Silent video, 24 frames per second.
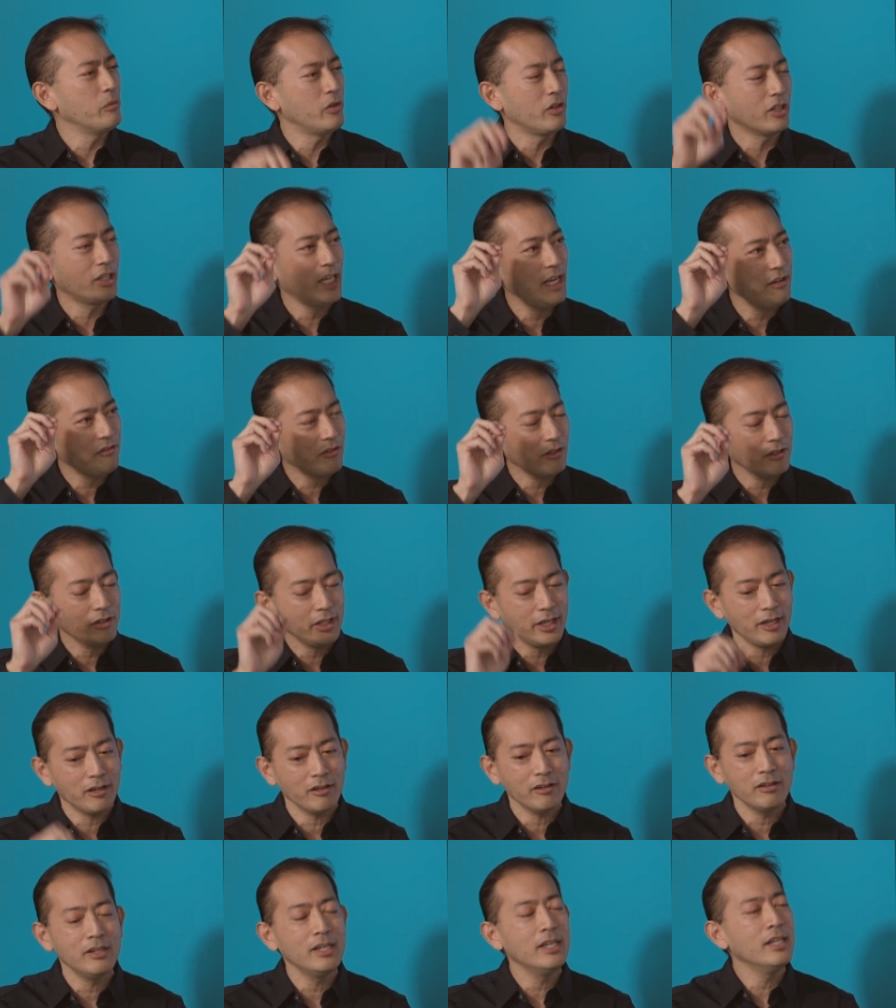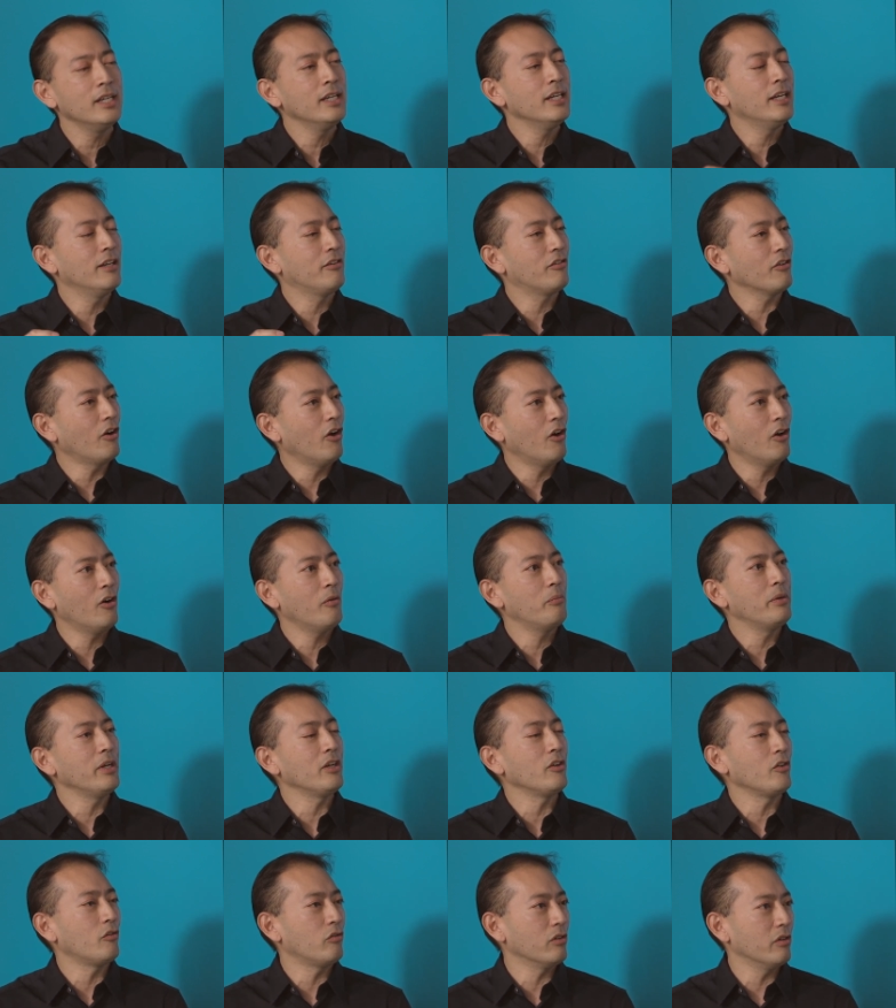communication layer, it's all
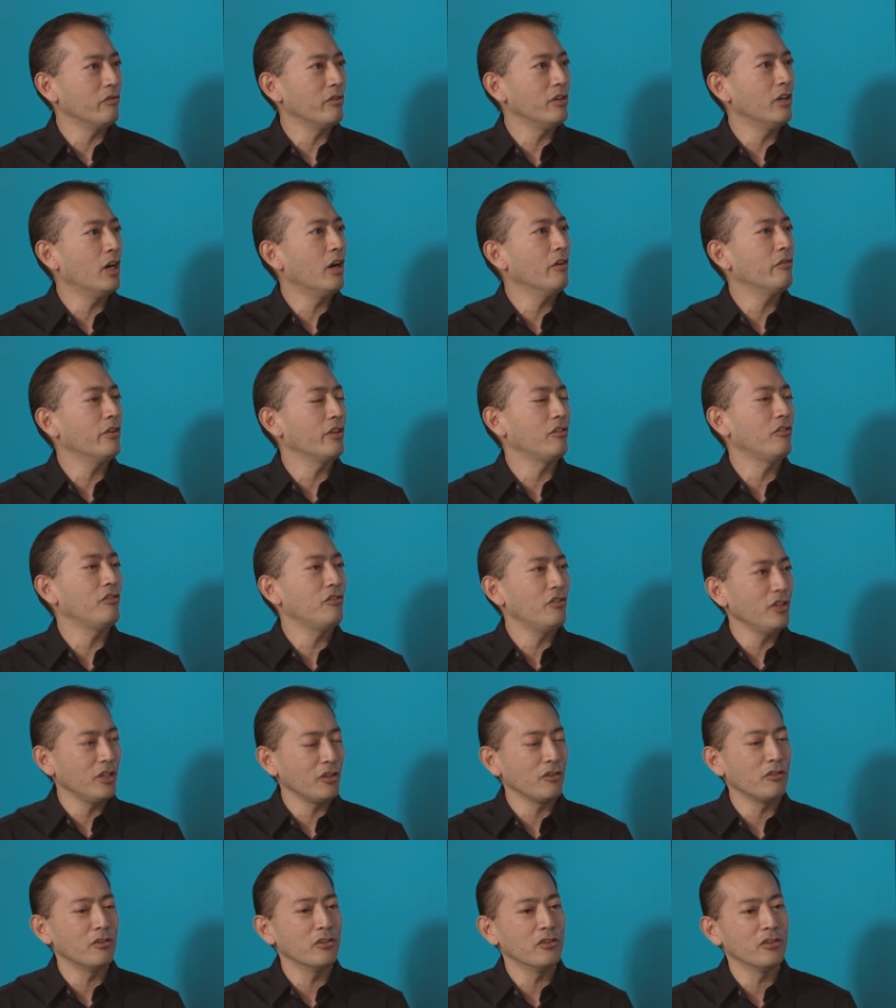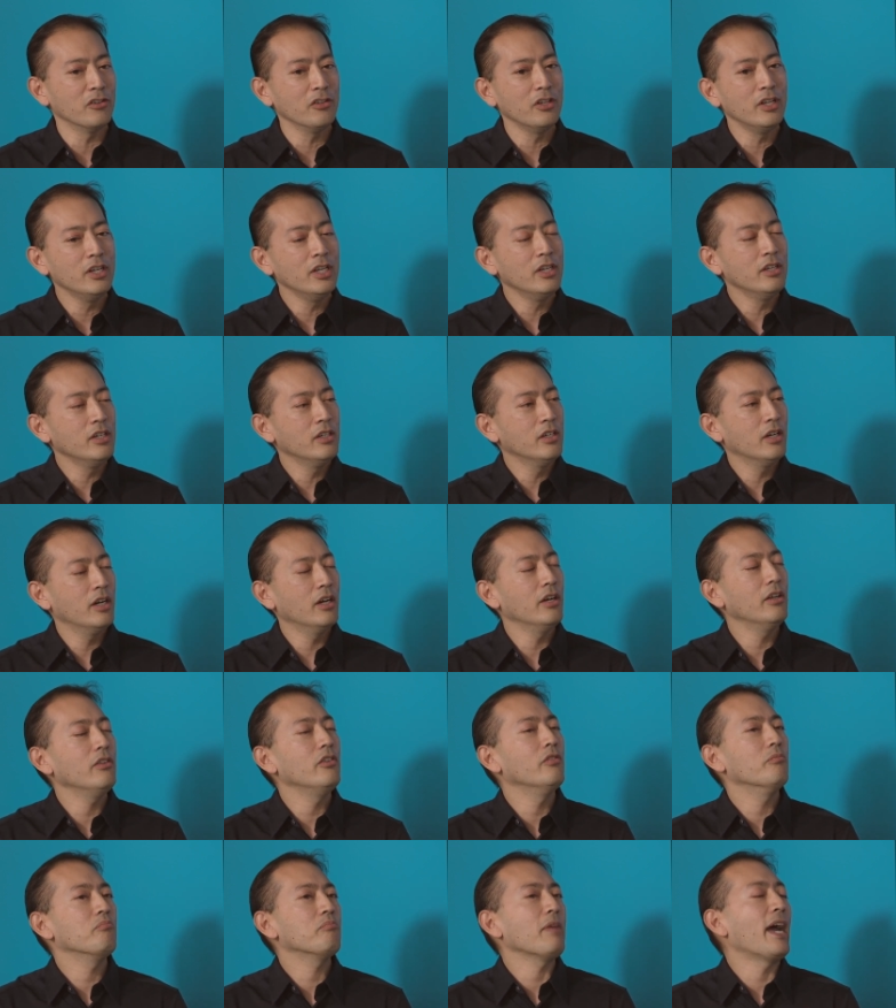being driven off a single
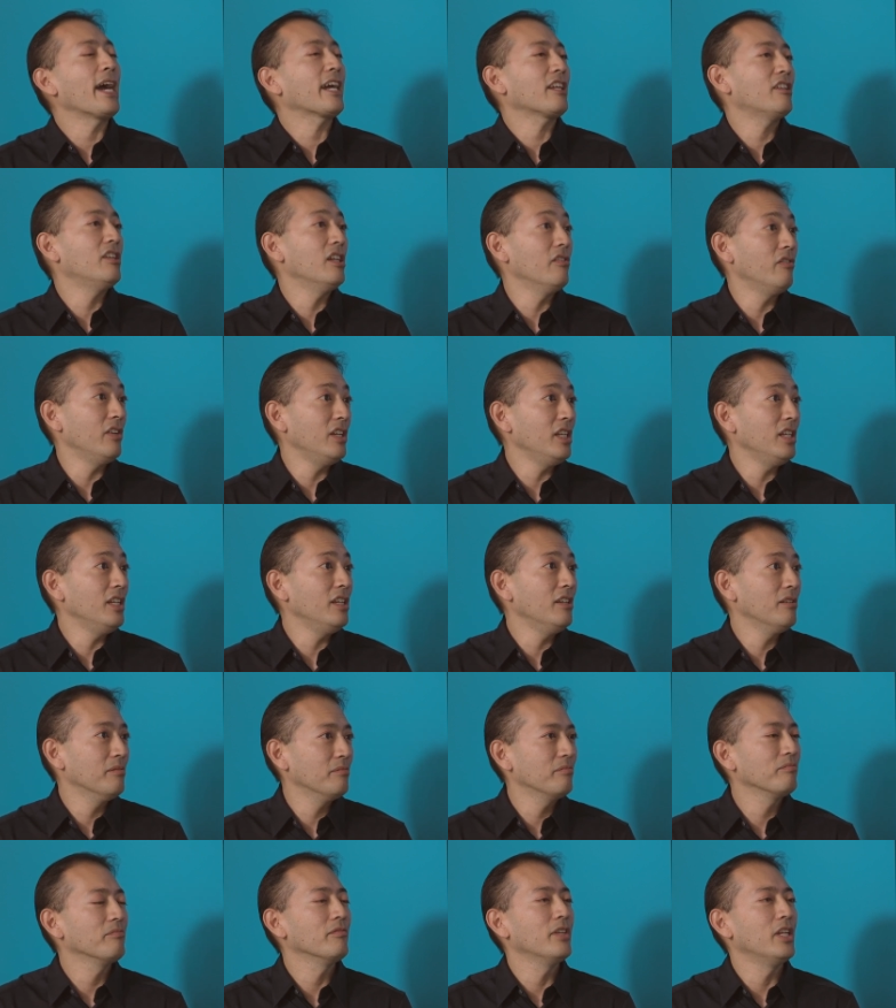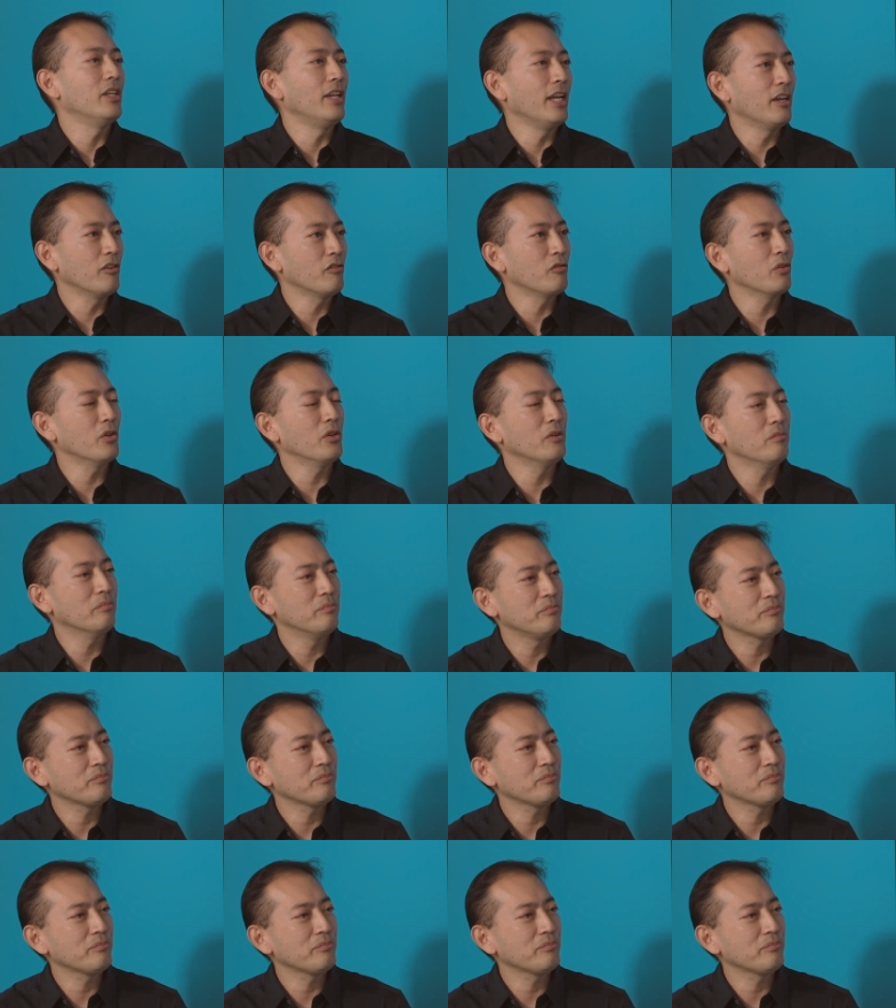uh, activity yeah. in Android.